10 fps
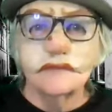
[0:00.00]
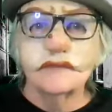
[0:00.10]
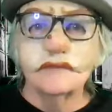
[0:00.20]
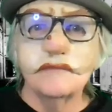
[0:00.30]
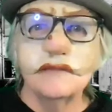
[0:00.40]

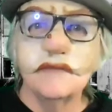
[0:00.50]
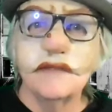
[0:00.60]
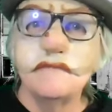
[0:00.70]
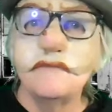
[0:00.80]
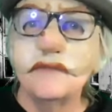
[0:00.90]
Good one when
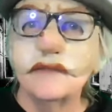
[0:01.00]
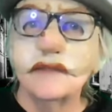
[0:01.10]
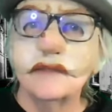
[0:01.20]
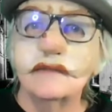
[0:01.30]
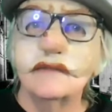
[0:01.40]
I'm
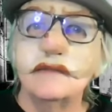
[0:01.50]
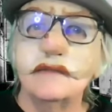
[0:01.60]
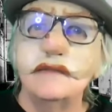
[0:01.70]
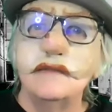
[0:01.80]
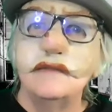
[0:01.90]
feeling
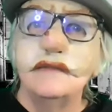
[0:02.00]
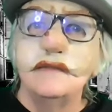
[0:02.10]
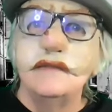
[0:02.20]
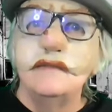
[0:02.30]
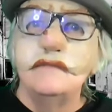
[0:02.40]

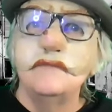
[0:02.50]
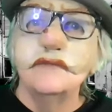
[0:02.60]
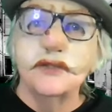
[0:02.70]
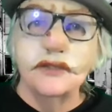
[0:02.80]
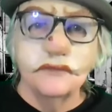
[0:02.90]

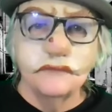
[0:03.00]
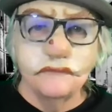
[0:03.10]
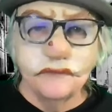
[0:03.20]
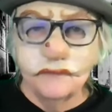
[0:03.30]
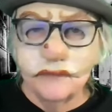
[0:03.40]
more gender
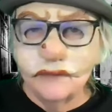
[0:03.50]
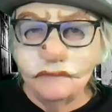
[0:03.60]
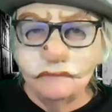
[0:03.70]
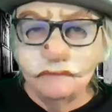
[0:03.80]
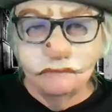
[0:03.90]
fluid.
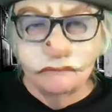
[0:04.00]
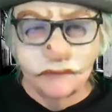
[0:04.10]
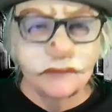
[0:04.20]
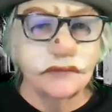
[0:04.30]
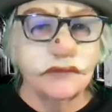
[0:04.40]

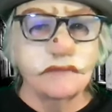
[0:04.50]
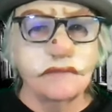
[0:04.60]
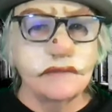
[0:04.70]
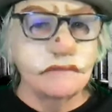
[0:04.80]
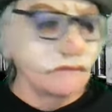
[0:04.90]
This is a good
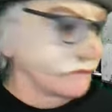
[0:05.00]
one.